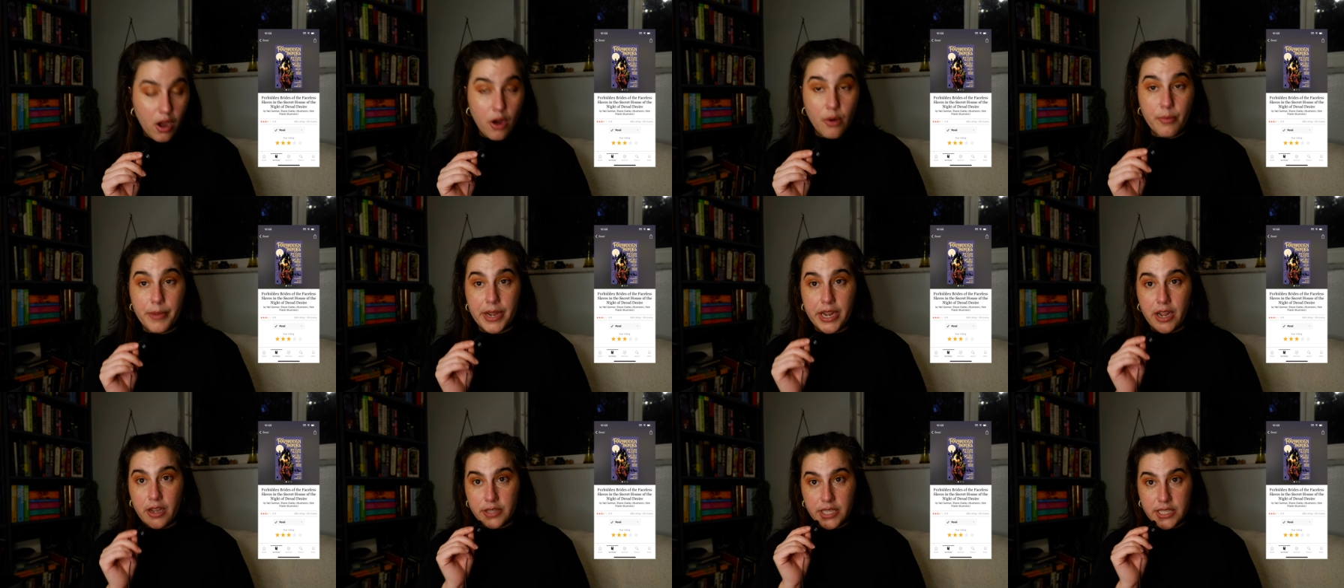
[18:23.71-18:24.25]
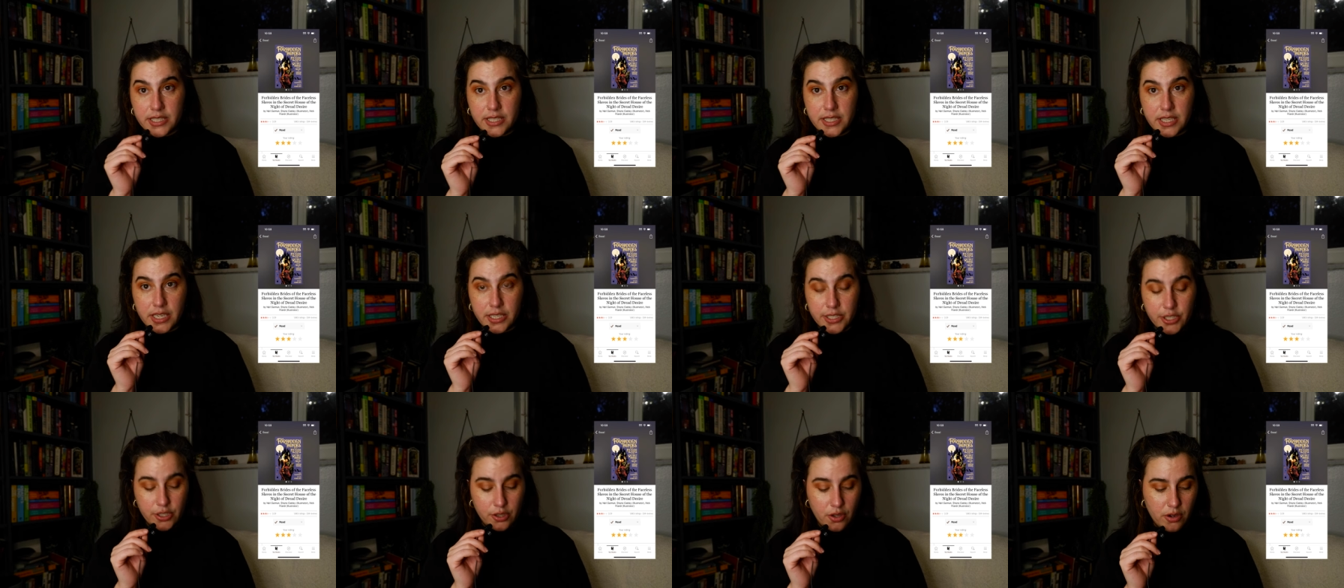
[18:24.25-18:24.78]
Oh my god, that's
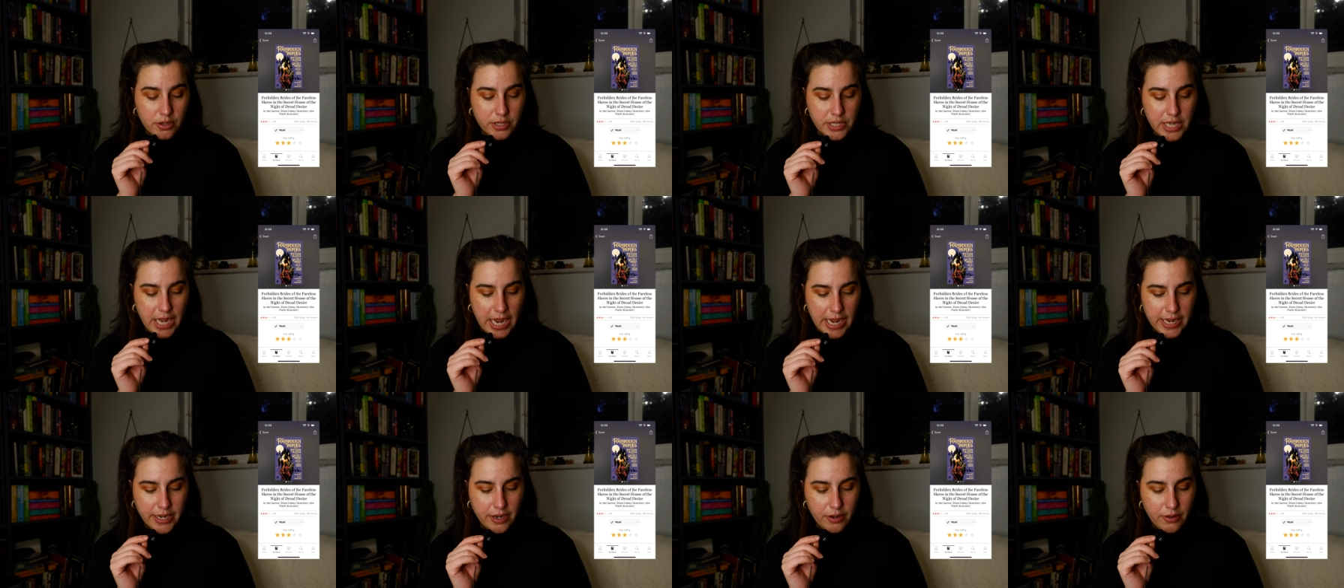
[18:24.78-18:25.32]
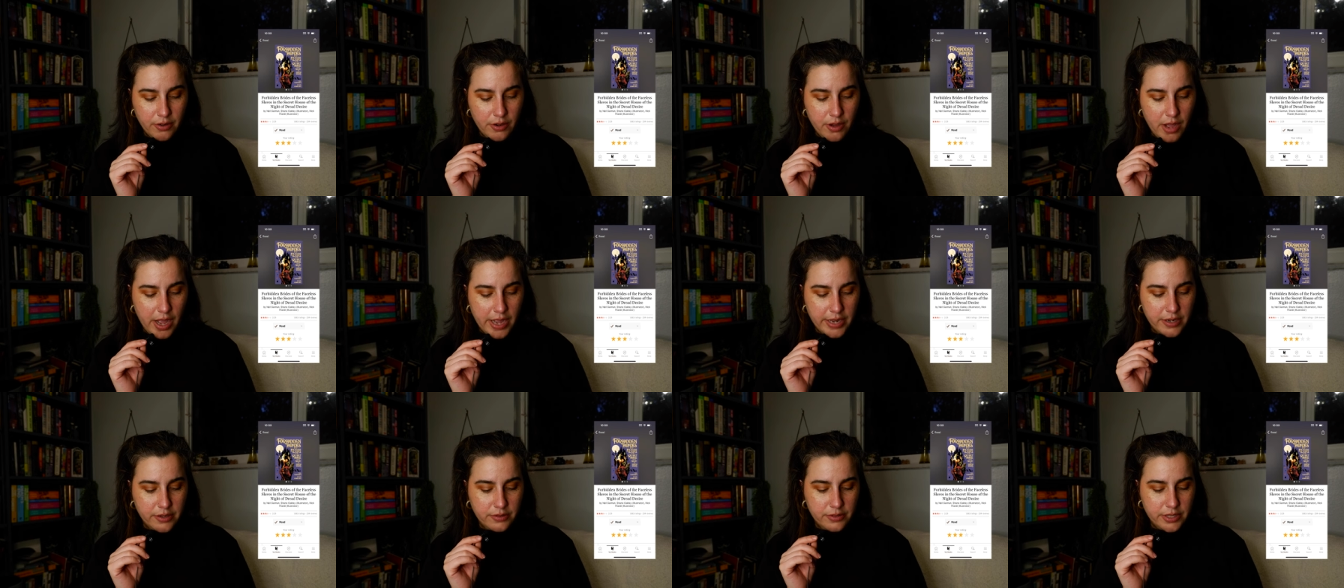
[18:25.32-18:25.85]
such a long
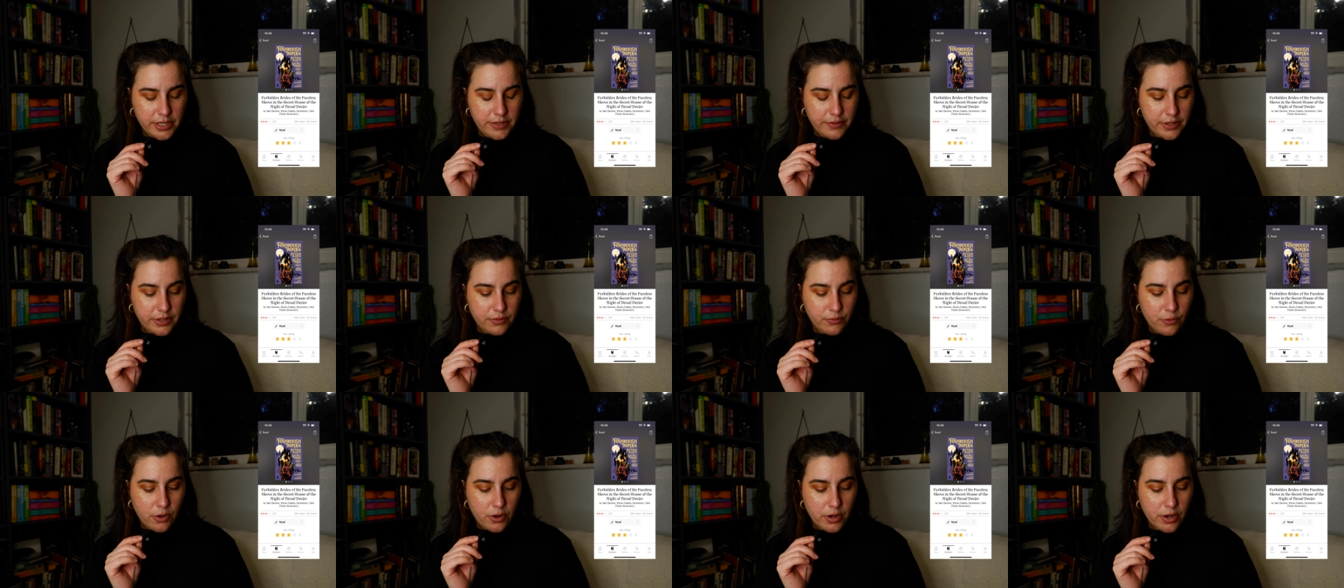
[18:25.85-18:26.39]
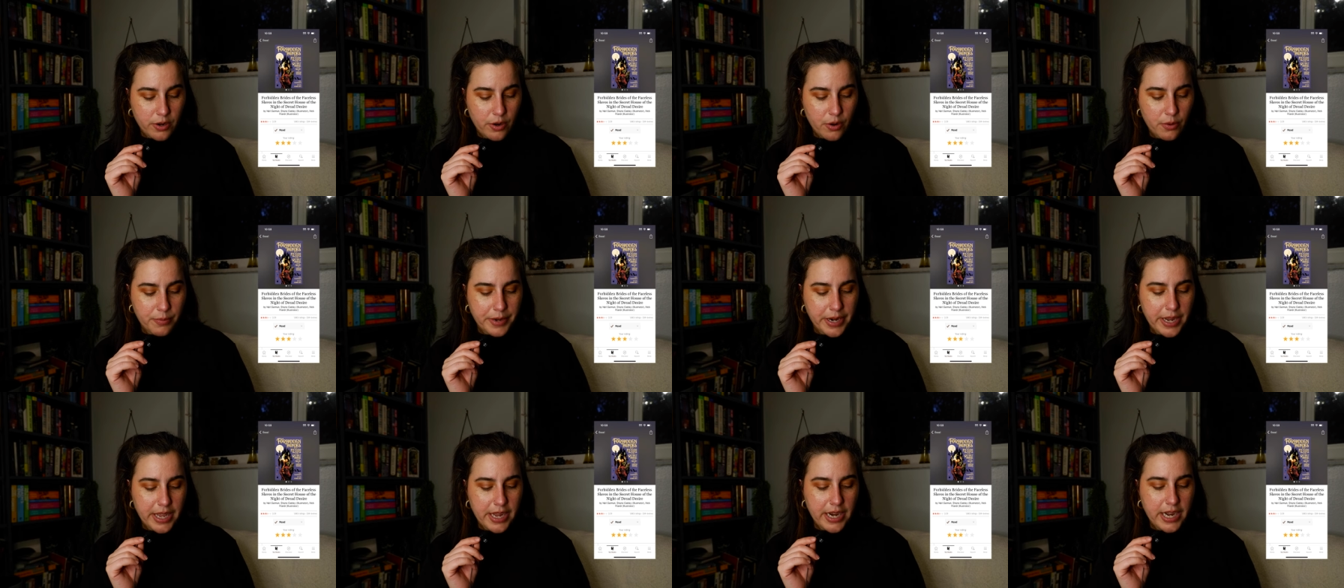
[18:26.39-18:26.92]
title. I don't even want to
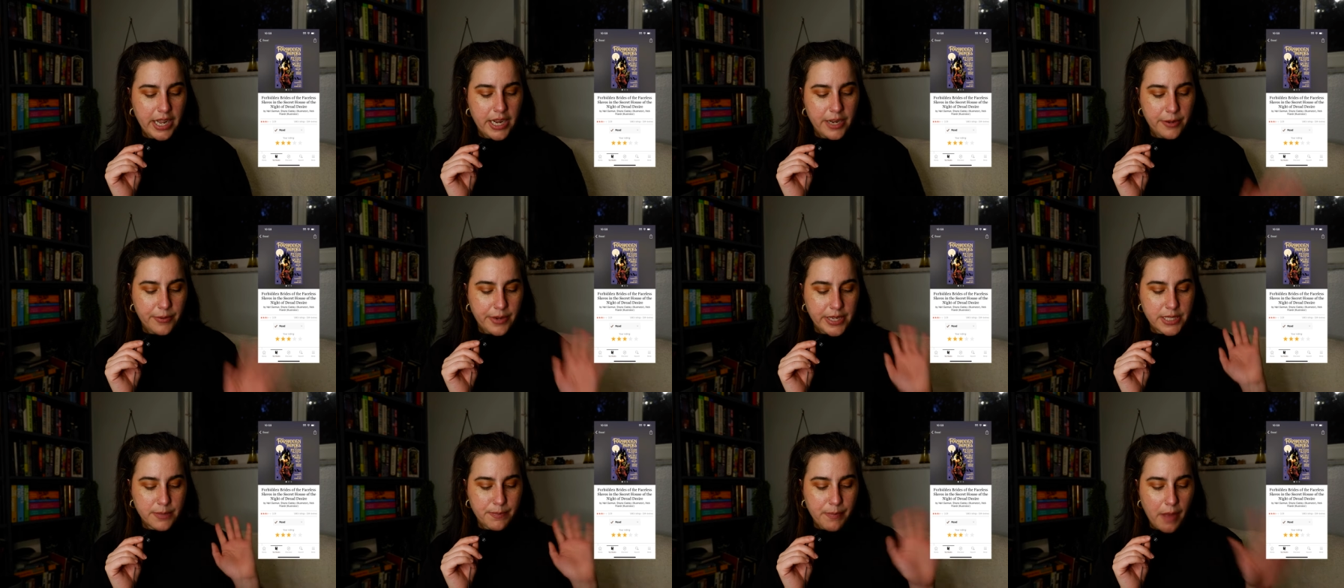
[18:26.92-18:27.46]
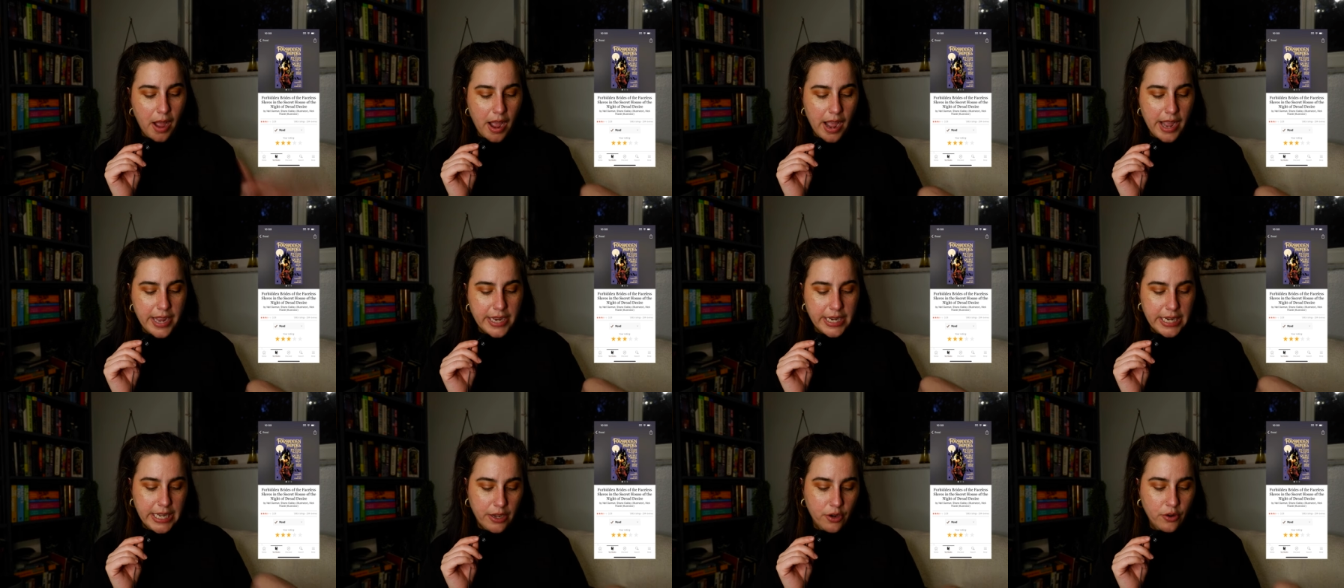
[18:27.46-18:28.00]
open it. Anyways,
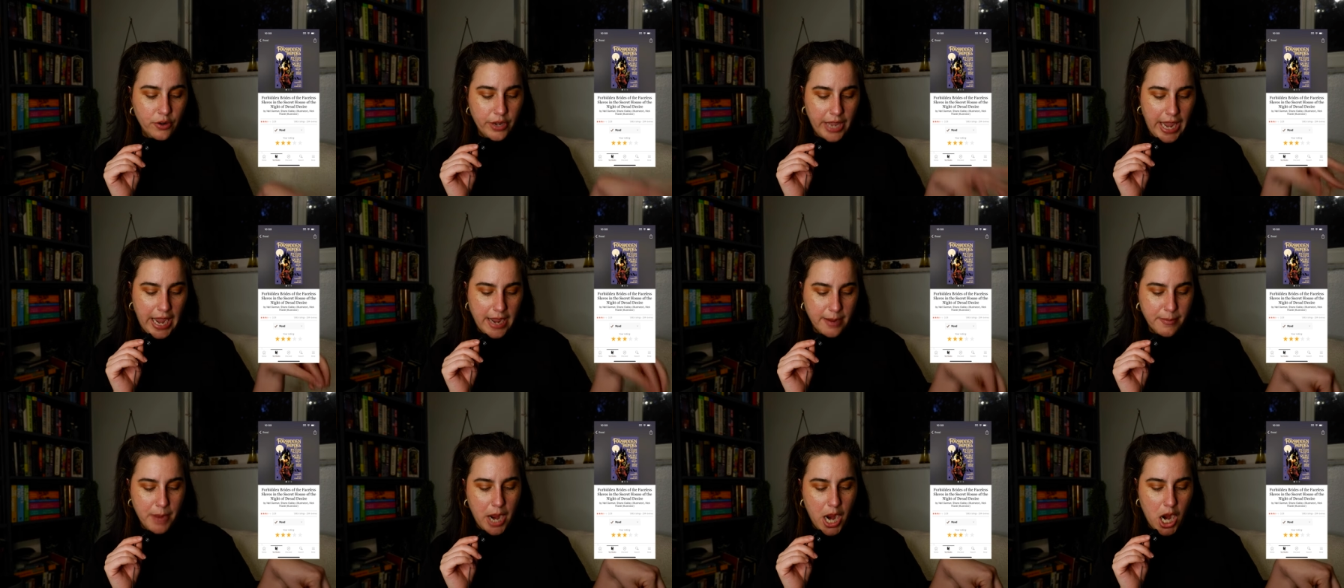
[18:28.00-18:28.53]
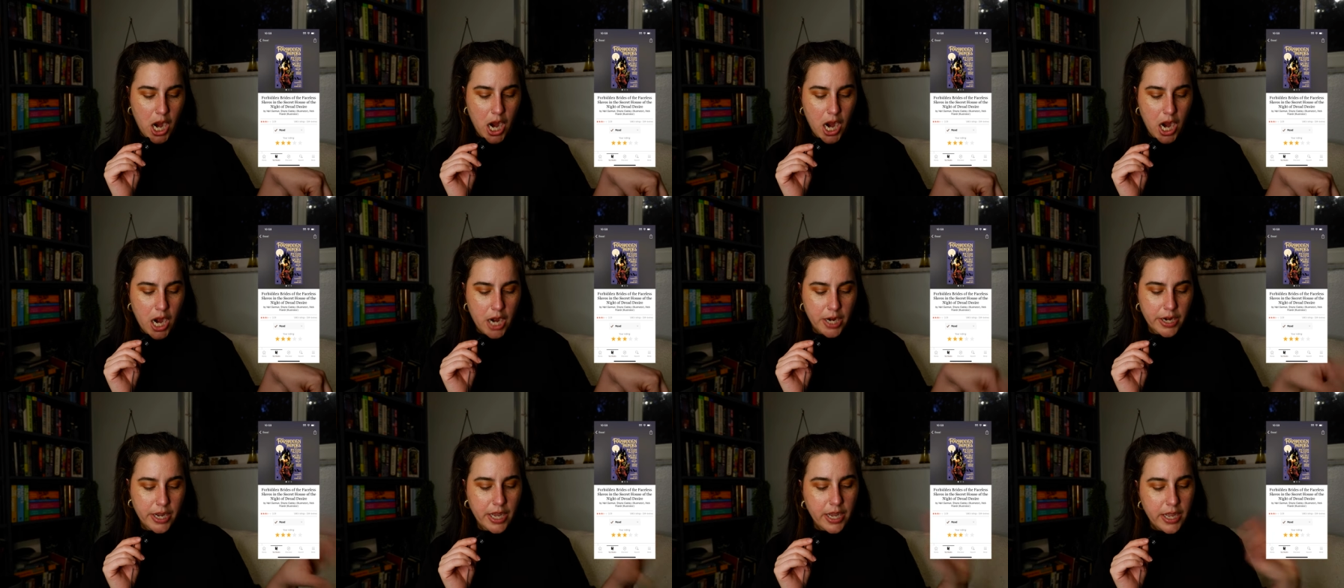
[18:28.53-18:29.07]
by Neil
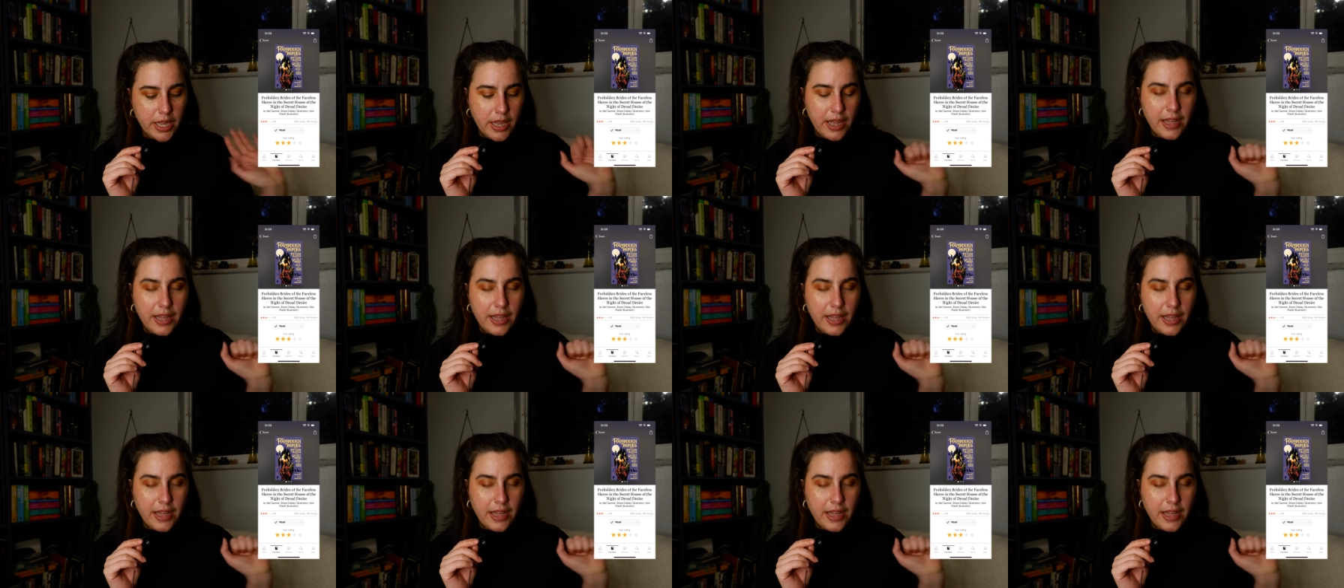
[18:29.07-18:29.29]
Gaiman.